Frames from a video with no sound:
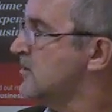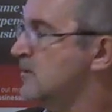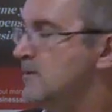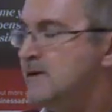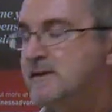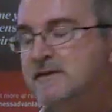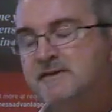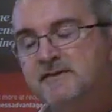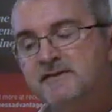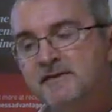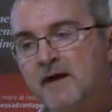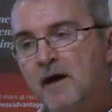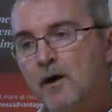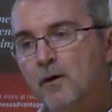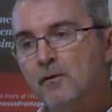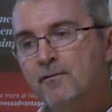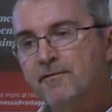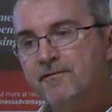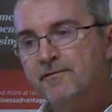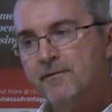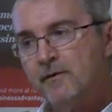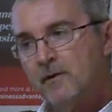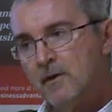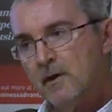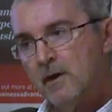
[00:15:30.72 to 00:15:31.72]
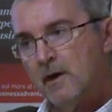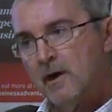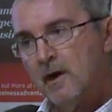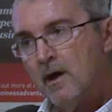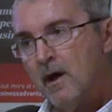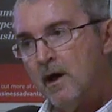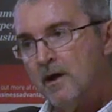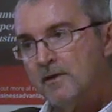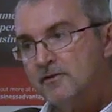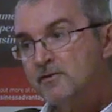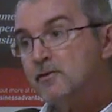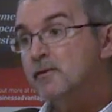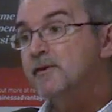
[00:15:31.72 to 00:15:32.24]
to itself,
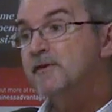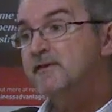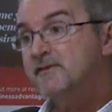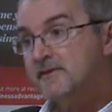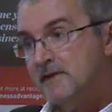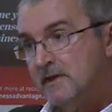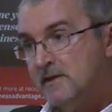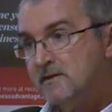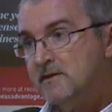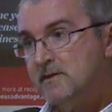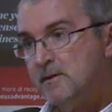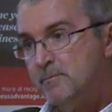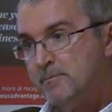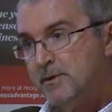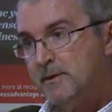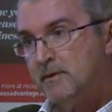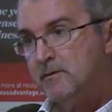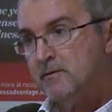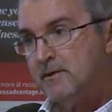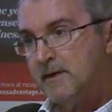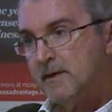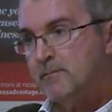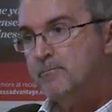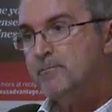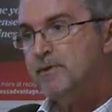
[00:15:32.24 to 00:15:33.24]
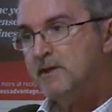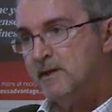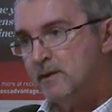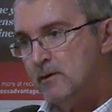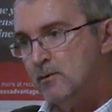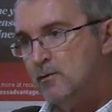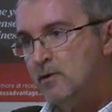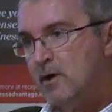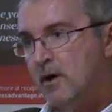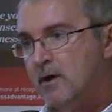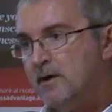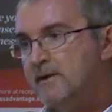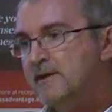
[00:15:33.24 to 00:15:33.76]
stick to the building, but
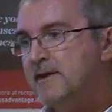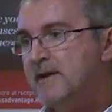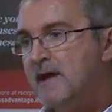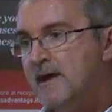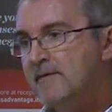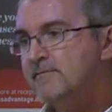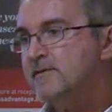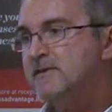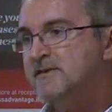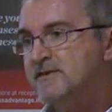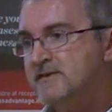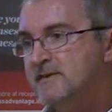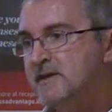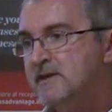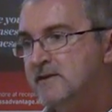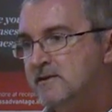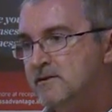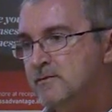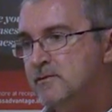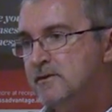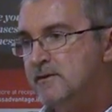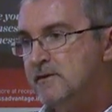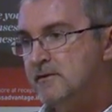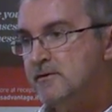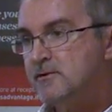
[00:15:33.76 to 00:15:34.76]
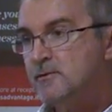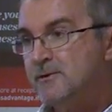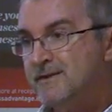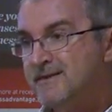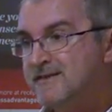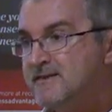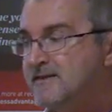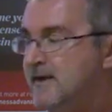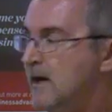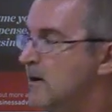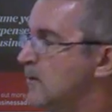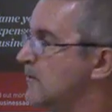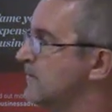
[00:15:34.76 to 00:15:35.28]
you can't ever stick to
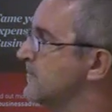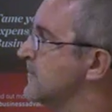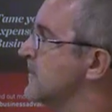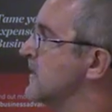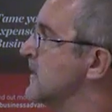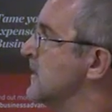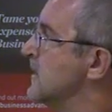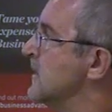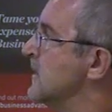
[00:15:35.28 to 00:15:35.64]
itself.